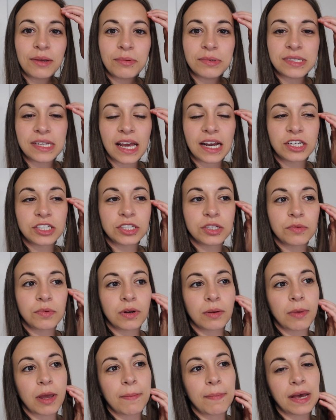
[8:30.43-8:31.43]
It was actually
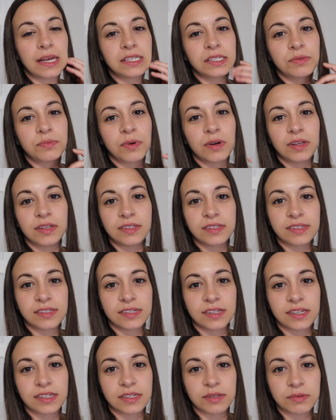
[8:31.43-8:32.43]
one of my best
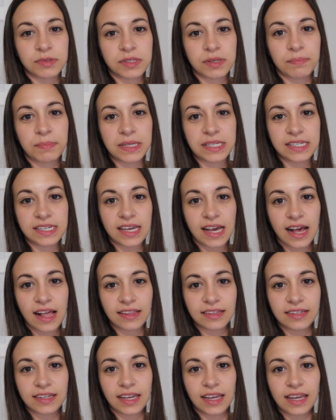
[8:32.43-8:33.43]
ones because it was a busy
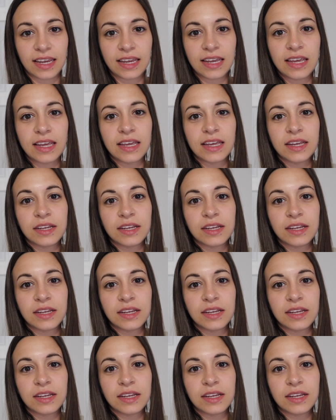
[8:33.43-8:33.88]
holiday.